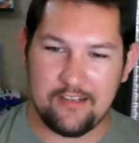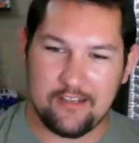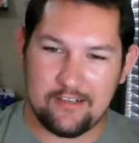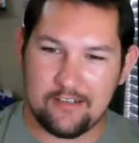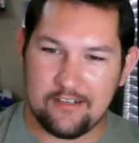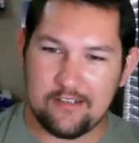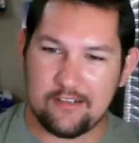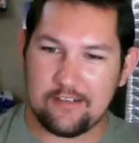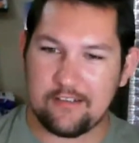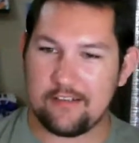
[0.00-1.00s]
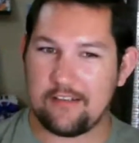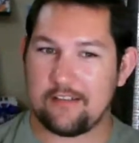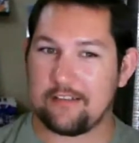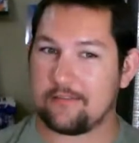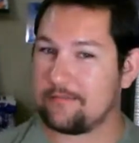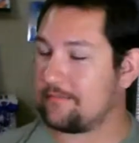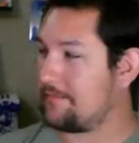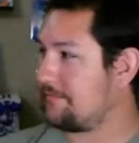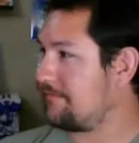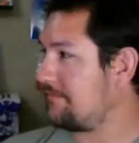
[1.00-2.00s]
can me and Avery and
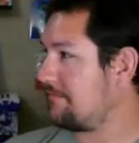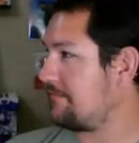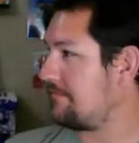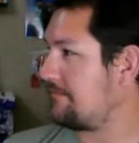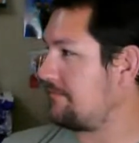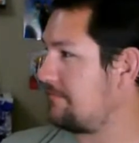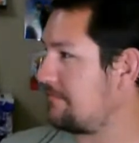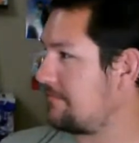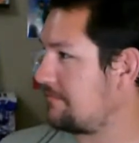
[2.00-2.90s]
Riley do spying?